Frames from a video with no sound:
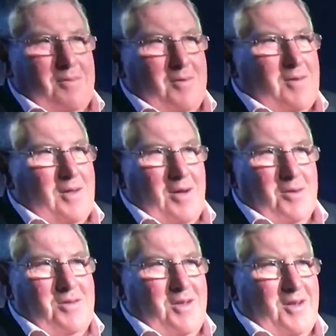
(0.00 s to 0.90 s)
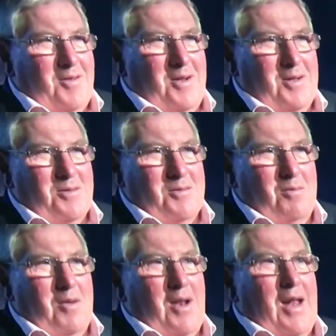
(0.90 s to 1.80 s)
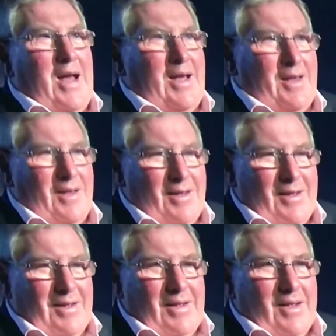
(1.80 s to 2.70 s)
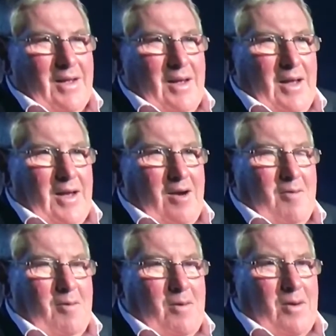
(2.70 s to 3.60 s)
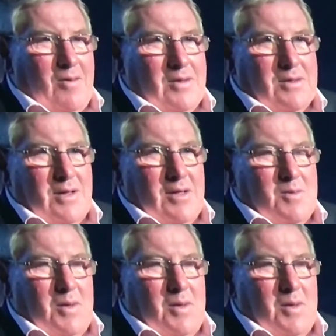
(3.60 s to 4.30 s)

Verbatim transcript: 50,000 the place was black. And I remember at one stage